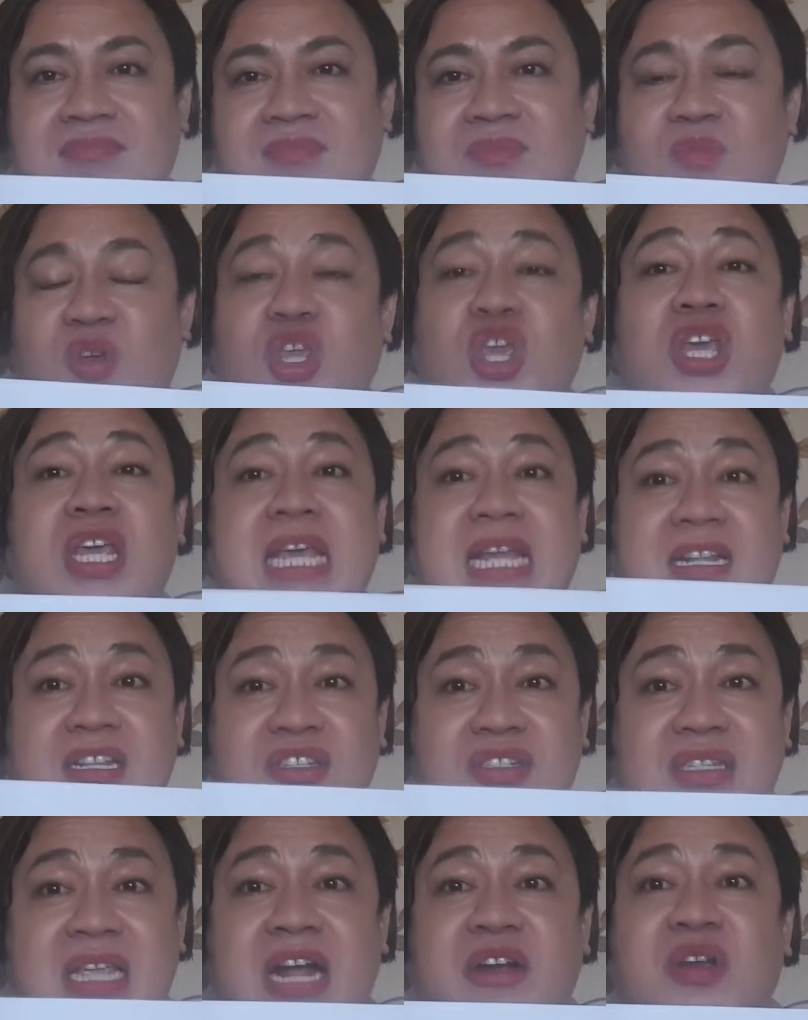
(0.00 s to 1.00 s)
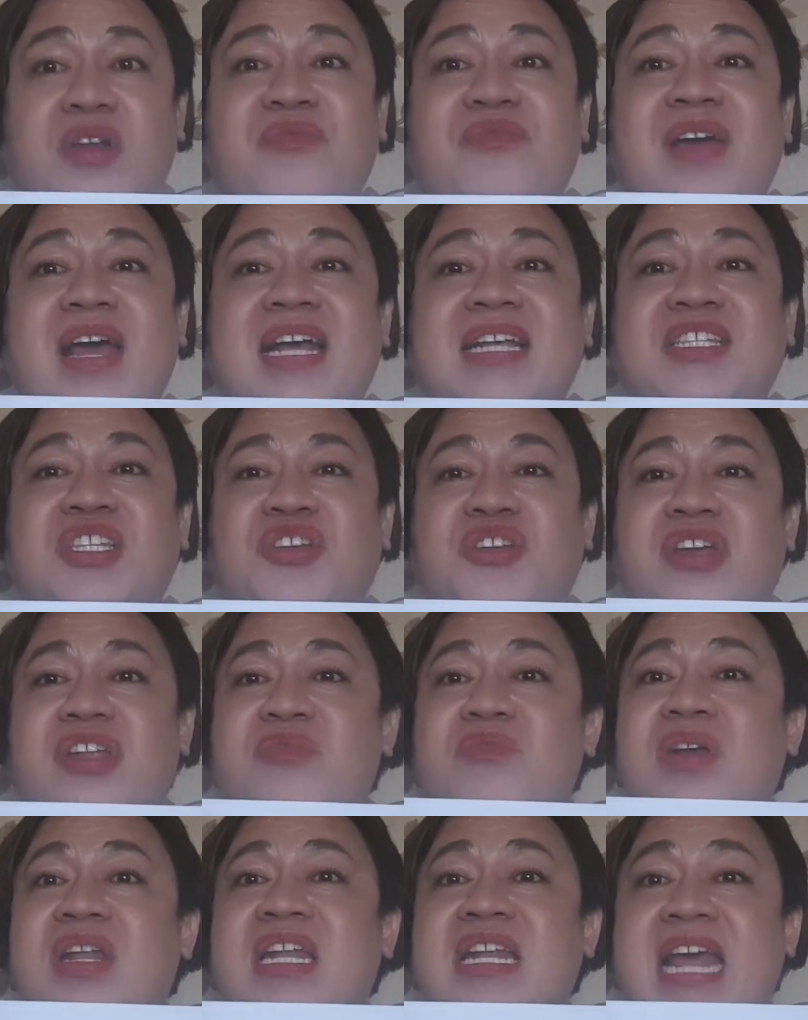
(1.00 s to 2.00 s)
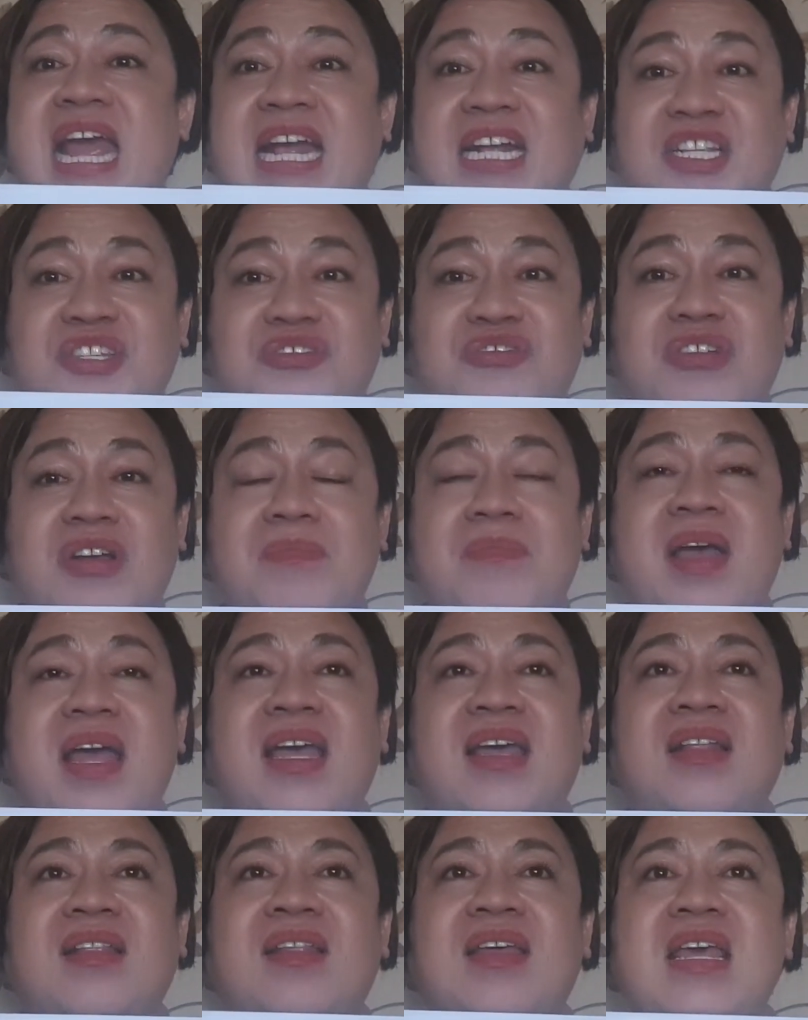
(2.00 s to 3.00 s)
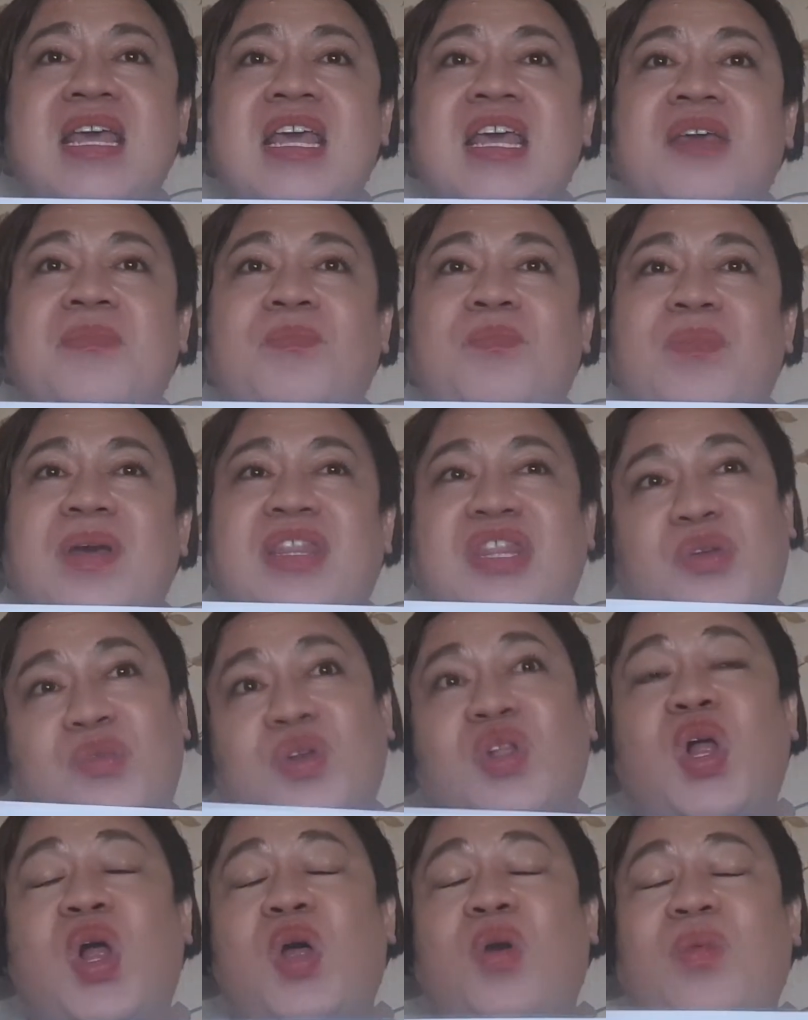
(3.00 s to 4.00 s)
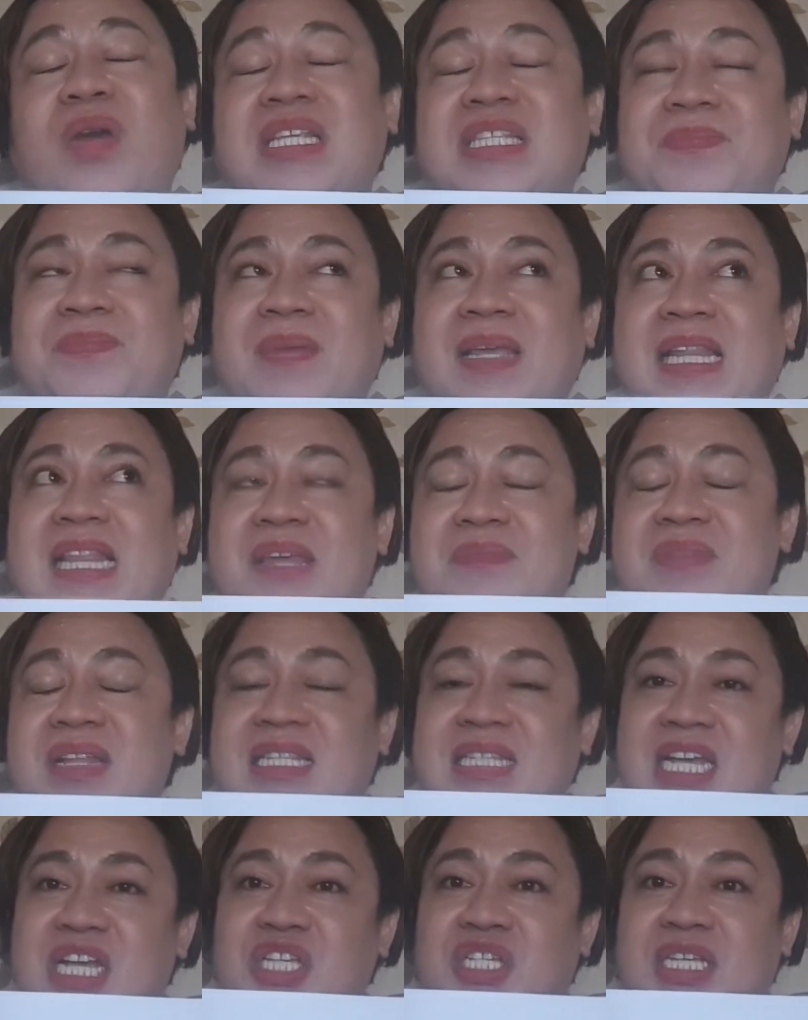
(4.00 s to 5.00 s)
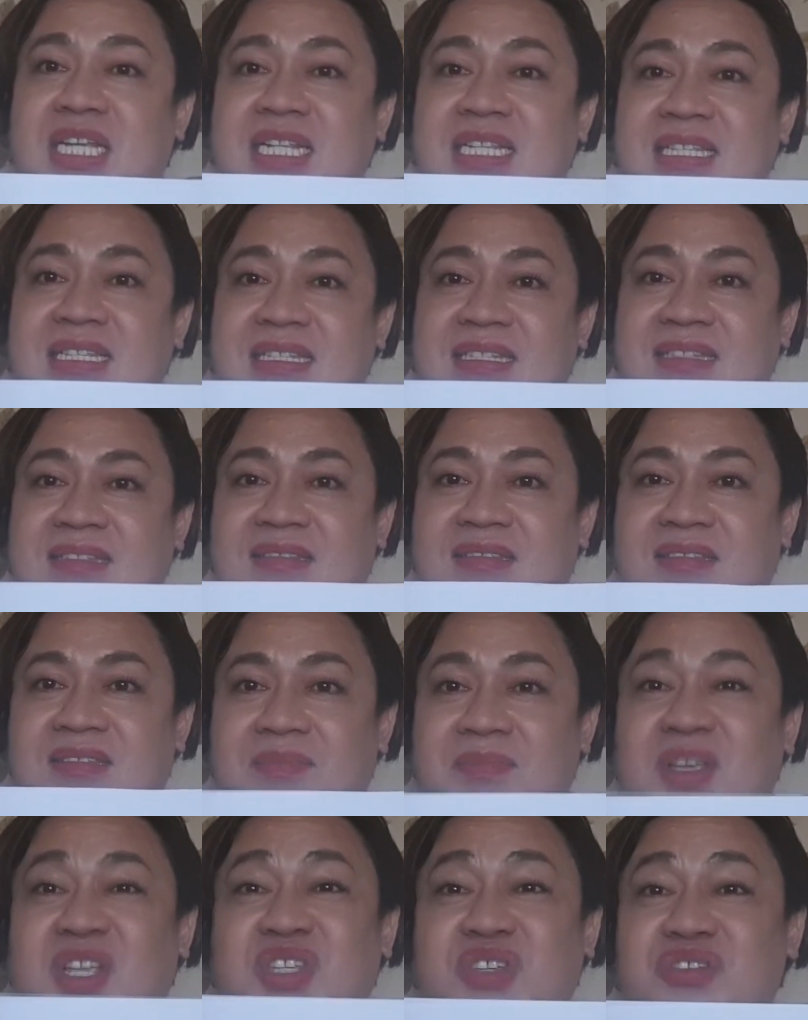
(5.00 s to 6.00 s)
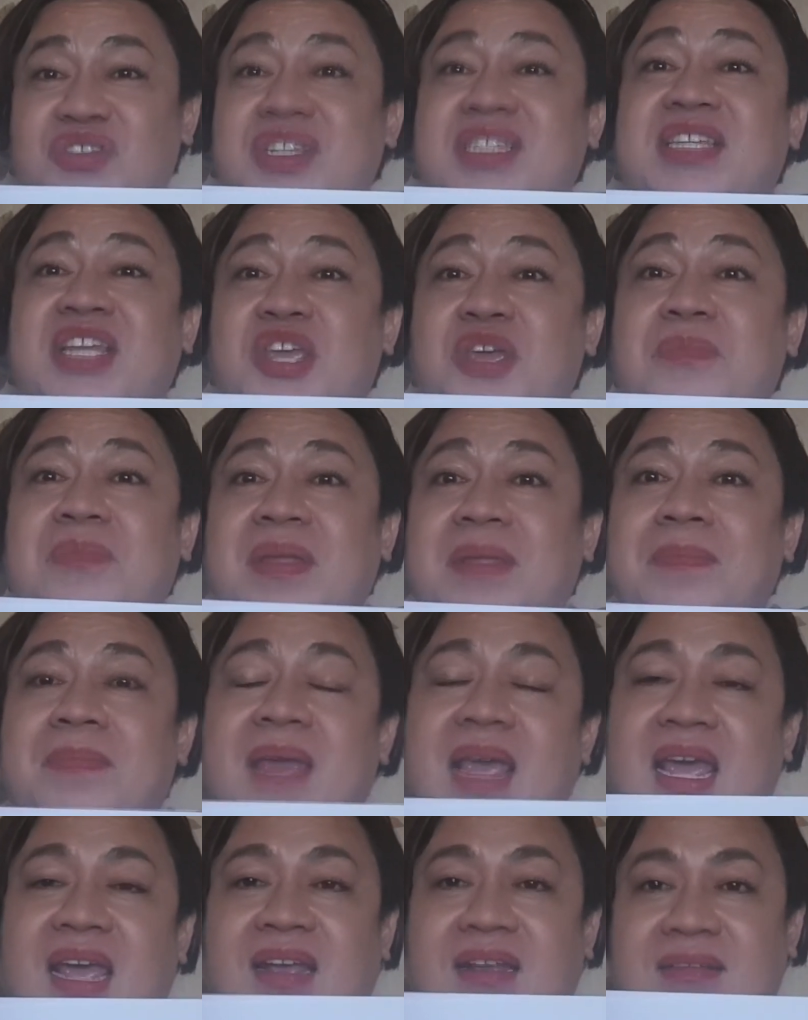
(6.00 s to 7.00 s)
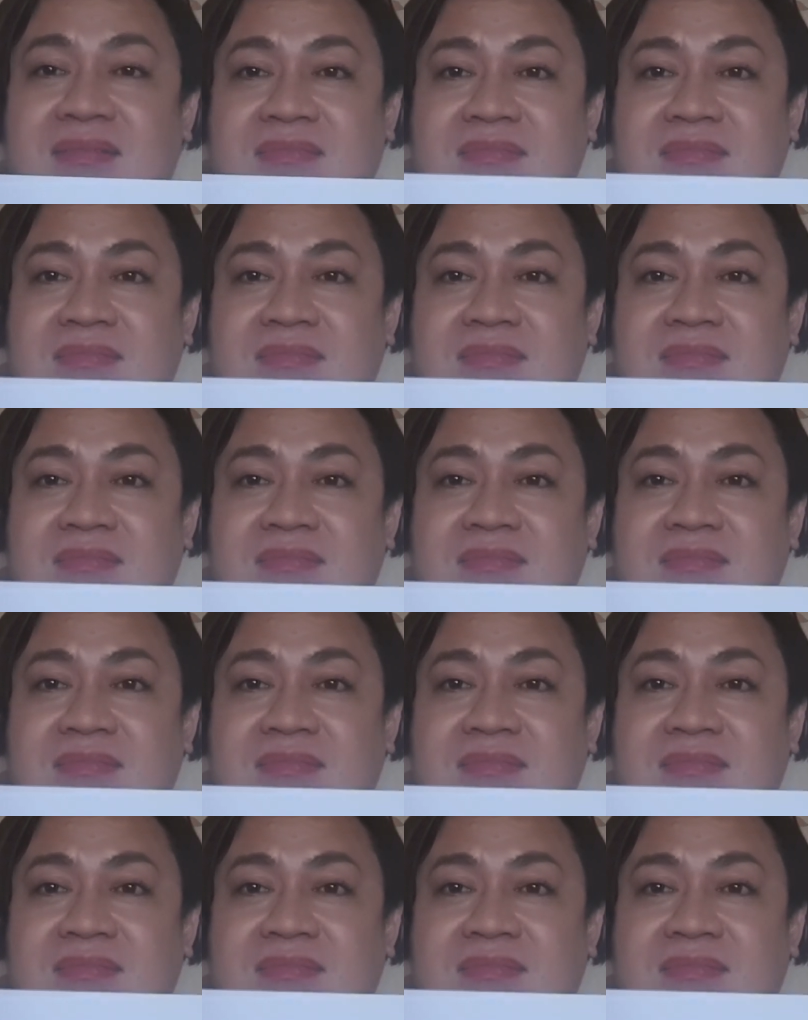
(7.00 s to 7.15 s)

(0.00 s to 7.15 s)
You can sacrifice, you can run an extra mile, but there will always be limitations because you're just a human being.